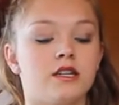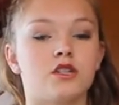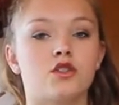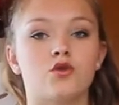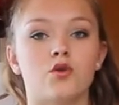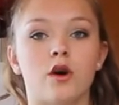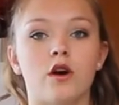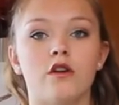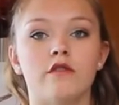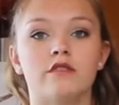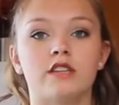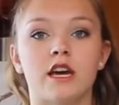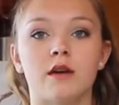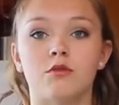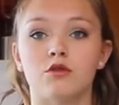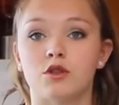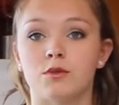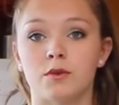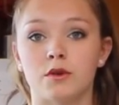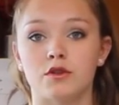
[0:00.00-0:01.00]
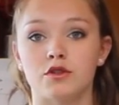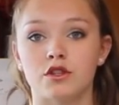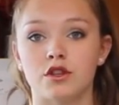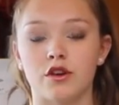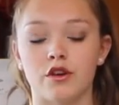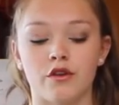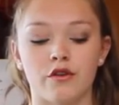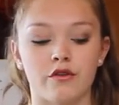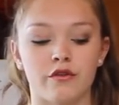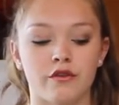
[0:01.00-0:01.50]
12 tablespoons
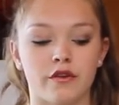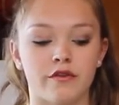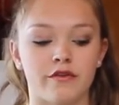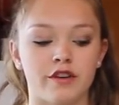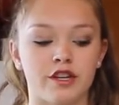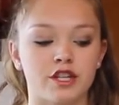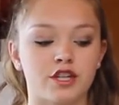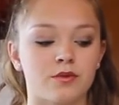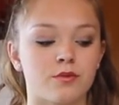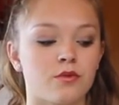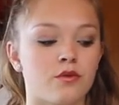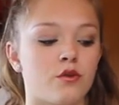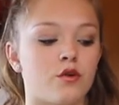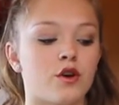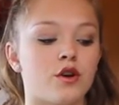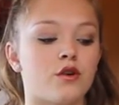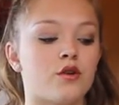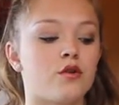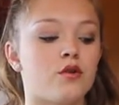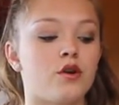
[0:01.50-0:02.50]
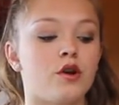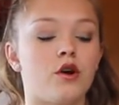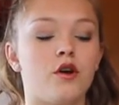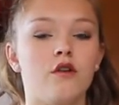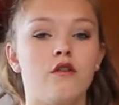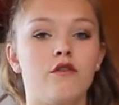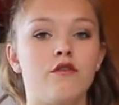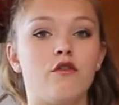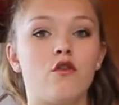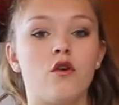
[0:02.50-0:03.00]
of vegetable oil,
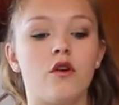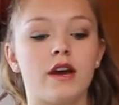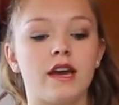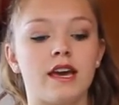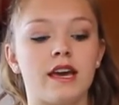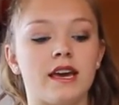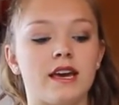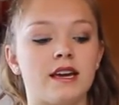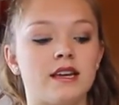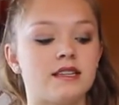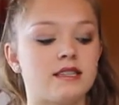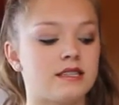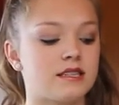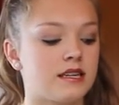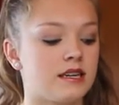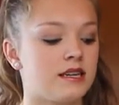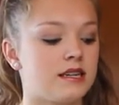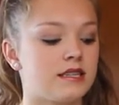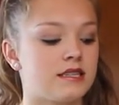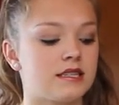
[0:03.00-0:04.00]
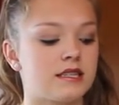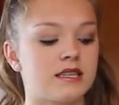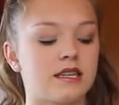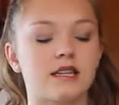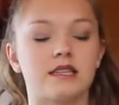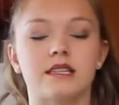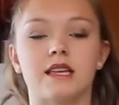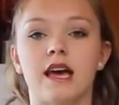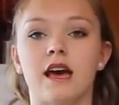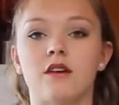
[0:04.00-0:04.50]
4 eggs,
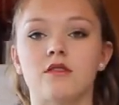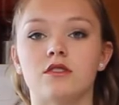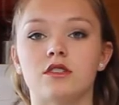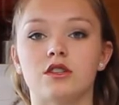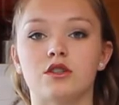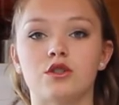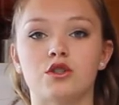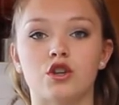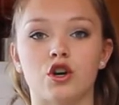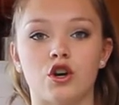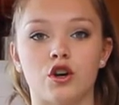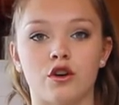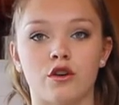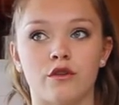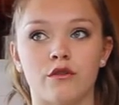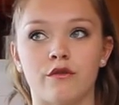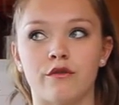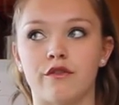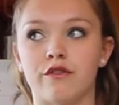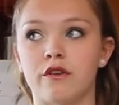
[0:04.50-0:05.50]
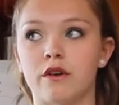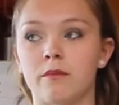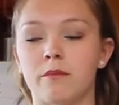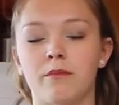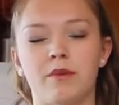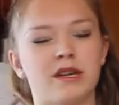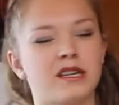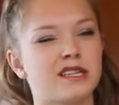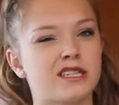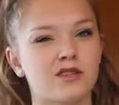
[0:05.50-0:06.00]
6 ounces of
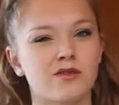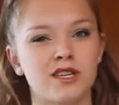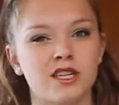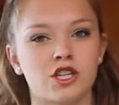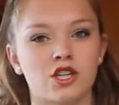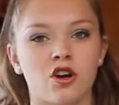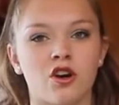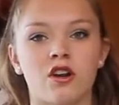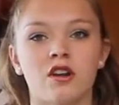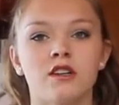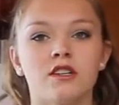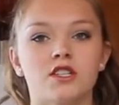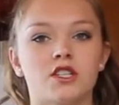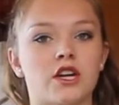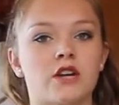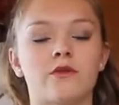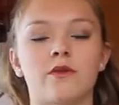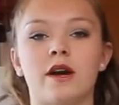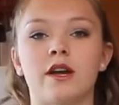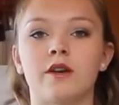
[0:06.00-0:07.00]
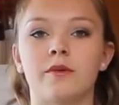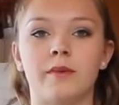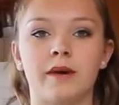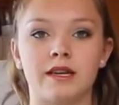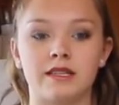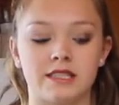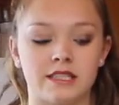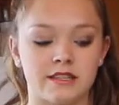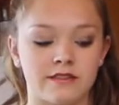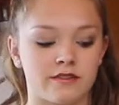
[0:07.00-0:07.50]
bittersweet chocolate, so around
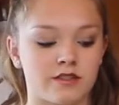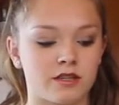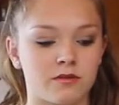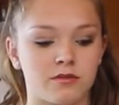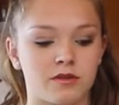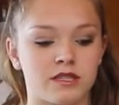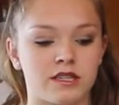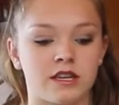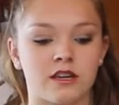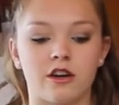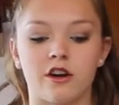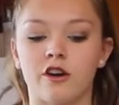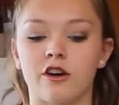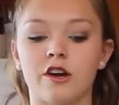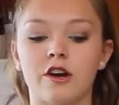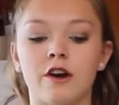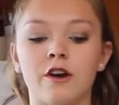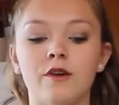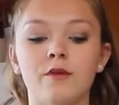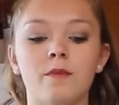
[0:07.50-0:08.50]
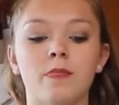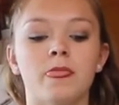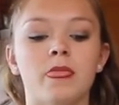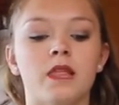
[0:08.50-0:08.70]
about 70% cocoa,